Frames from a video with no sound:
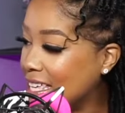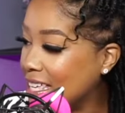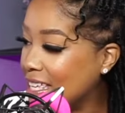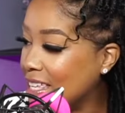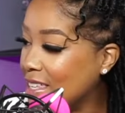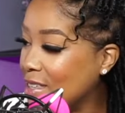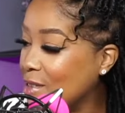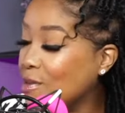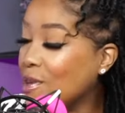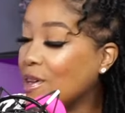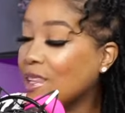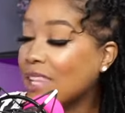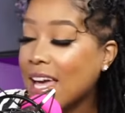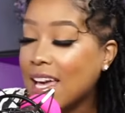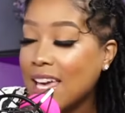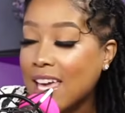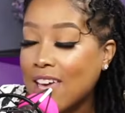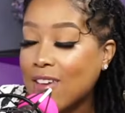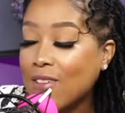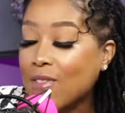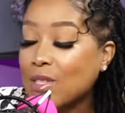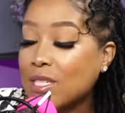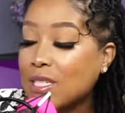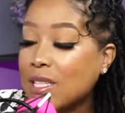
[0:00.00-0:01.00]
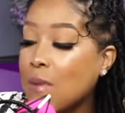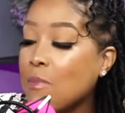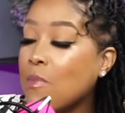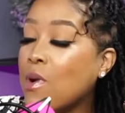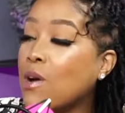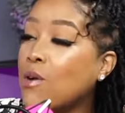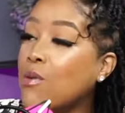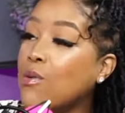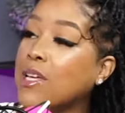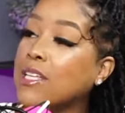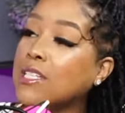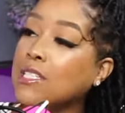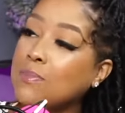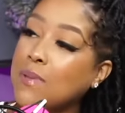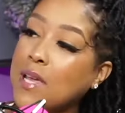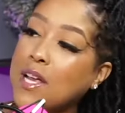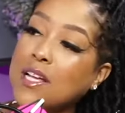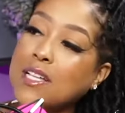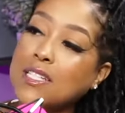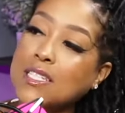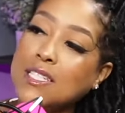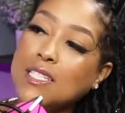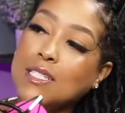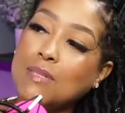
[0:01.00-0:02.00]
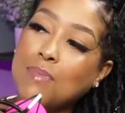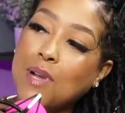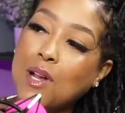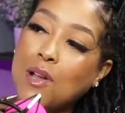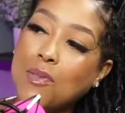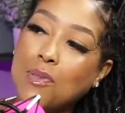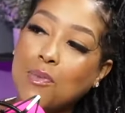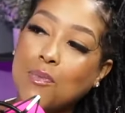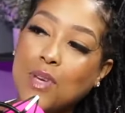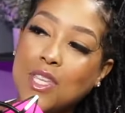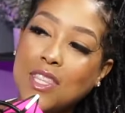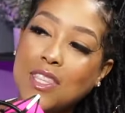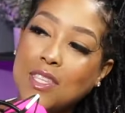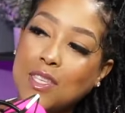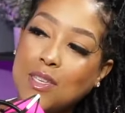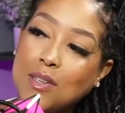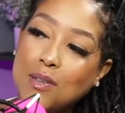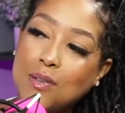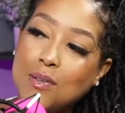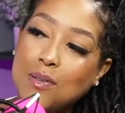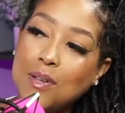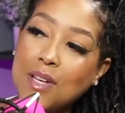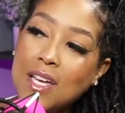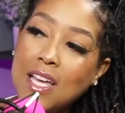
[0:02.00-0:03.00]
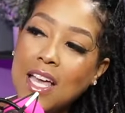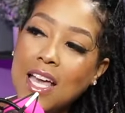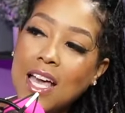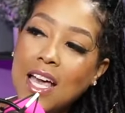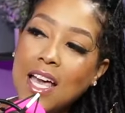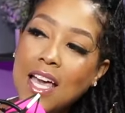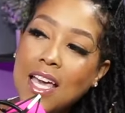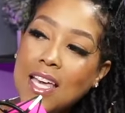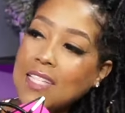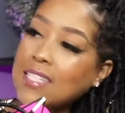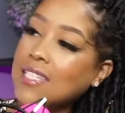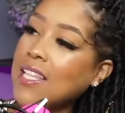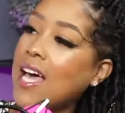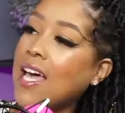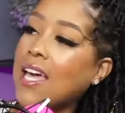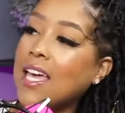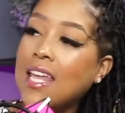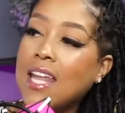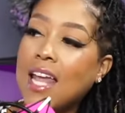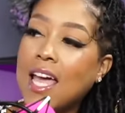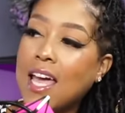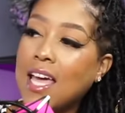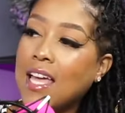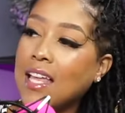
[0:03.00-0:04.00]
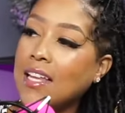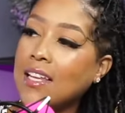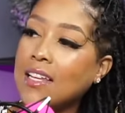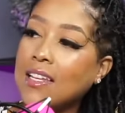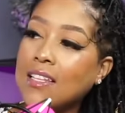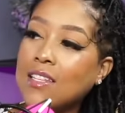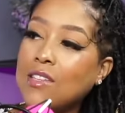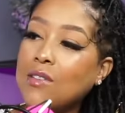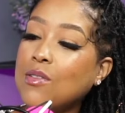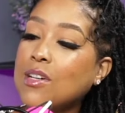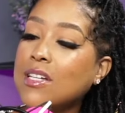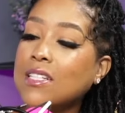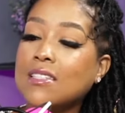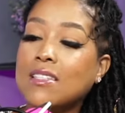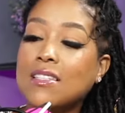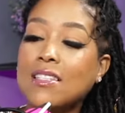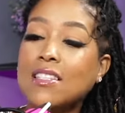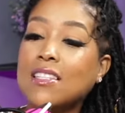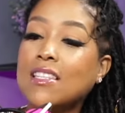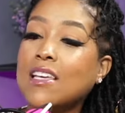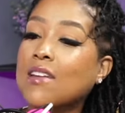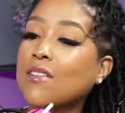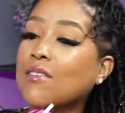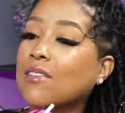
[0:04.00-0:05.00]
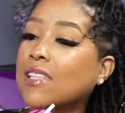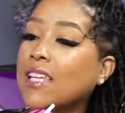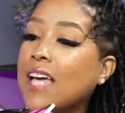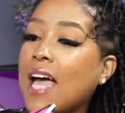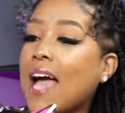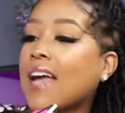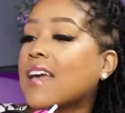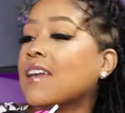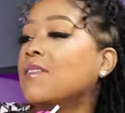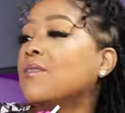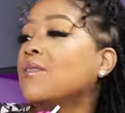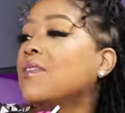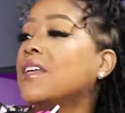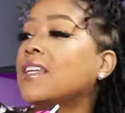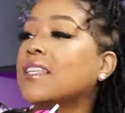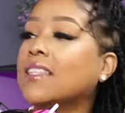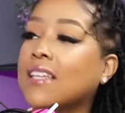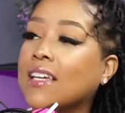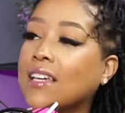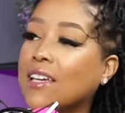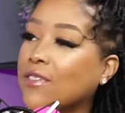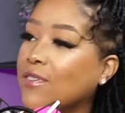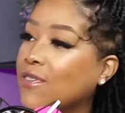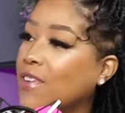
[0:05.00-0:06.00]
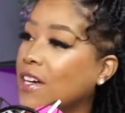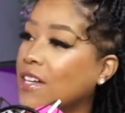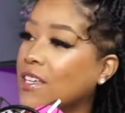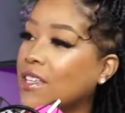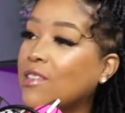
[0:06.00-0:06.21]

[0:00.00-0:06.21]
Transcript: you know, like if someone who experiences birth with you, mm. it's like it ain't. You could literally, I could do anything in front of